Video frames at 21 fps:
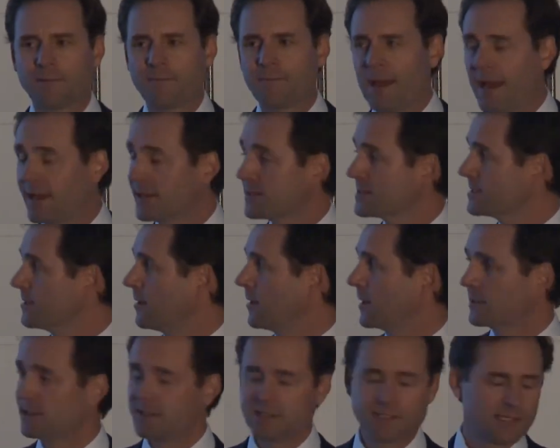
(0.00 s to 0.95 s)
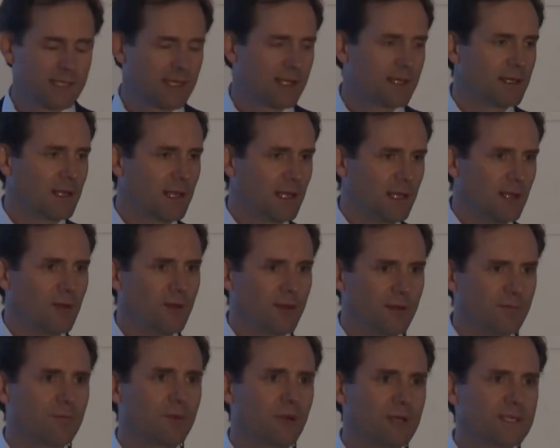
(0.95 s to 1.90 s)
Matters like this get a lot
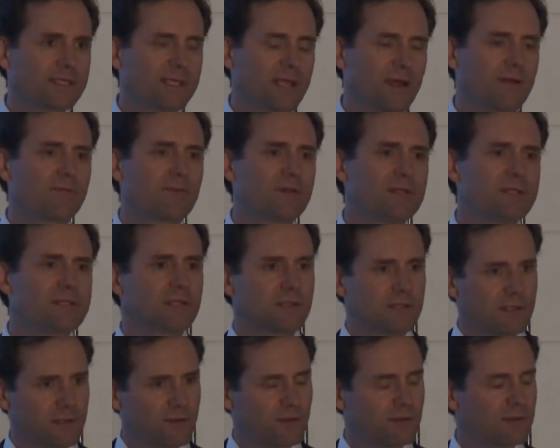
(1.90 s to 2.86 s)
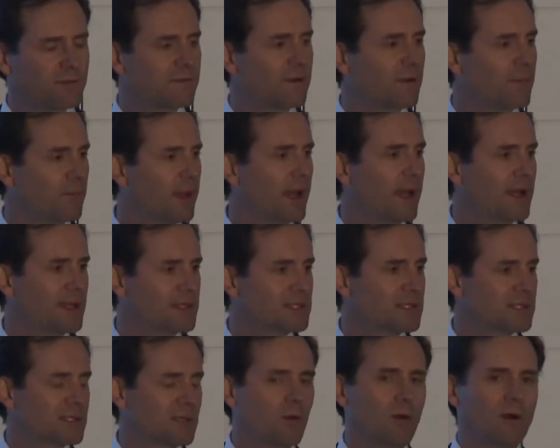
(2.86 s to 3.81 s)
of press coverage and they're on the front
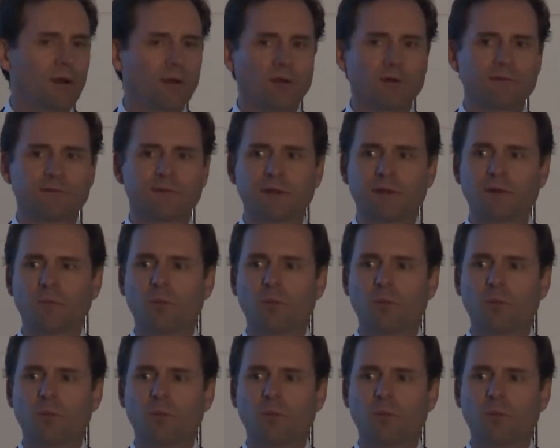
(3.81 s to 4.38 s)
pages quite often,